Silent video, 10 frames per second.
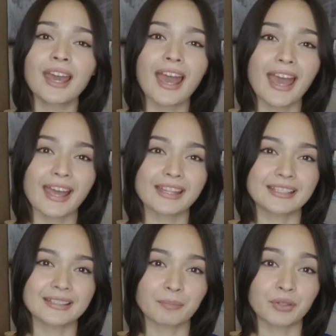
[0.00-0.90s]

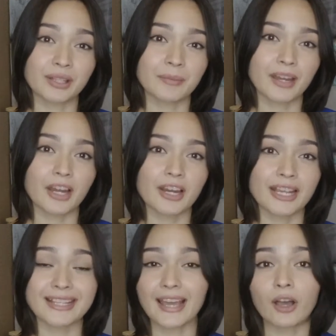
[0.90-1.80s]
and
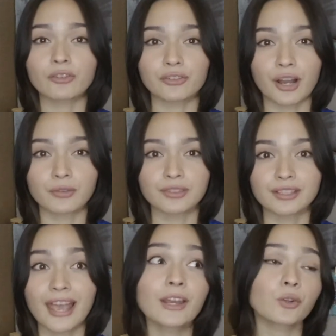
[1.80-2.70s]
preliminary gown round,
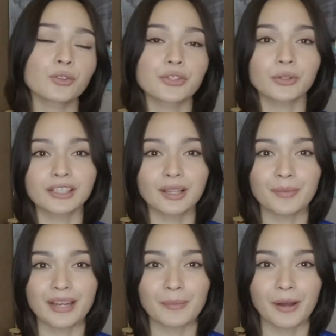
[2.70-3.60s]
and also a little
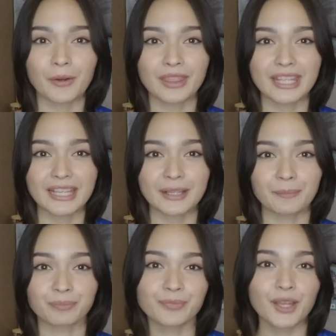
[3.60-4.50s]
bit about
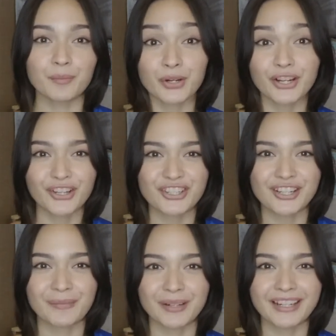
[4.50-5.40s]
the production
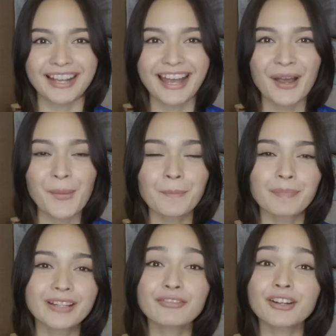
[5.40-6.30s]
number.
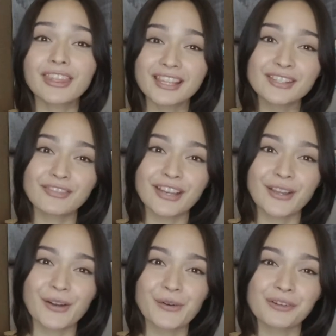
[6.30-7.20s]
But for this
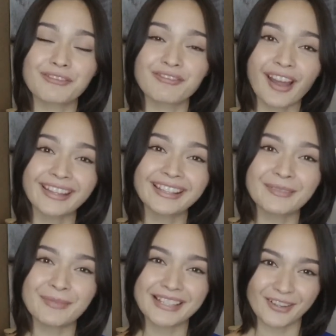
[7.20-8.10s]
video, we'll finally
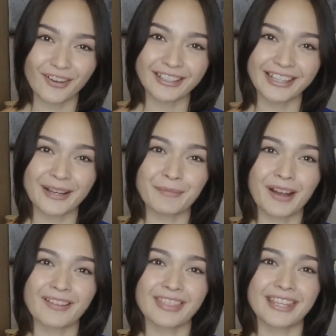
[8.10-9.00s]
be talking
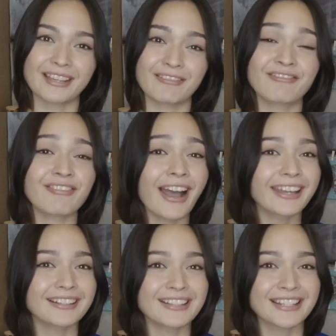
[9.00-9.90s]
about the
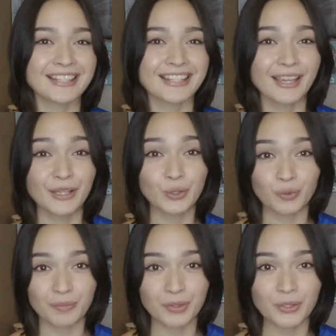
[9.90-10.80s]
finals
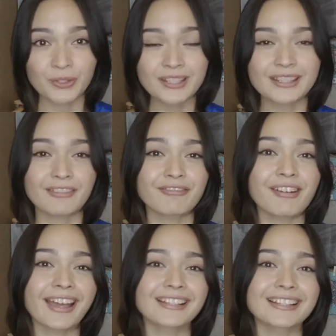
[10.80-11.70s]
swimsuit, the
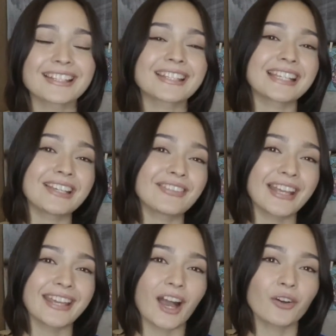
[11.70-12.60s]
finals
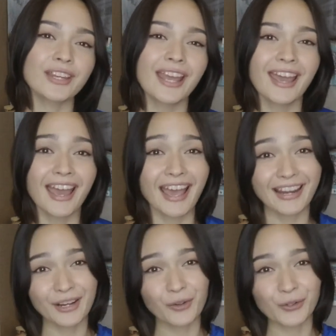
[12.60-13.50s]
evening gown, and
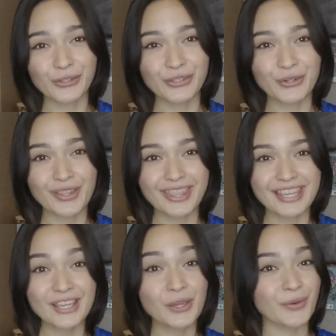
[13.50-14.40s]
then also
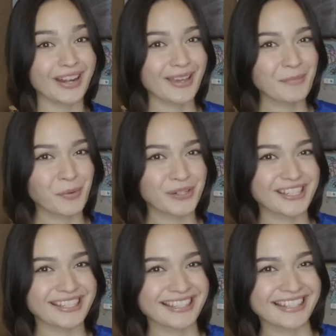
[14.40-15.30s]
the Q&A
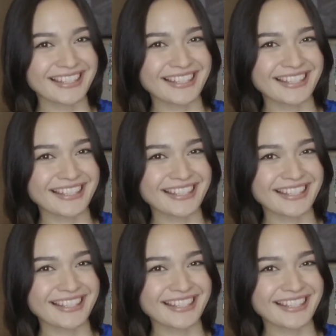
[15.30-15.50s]
portions.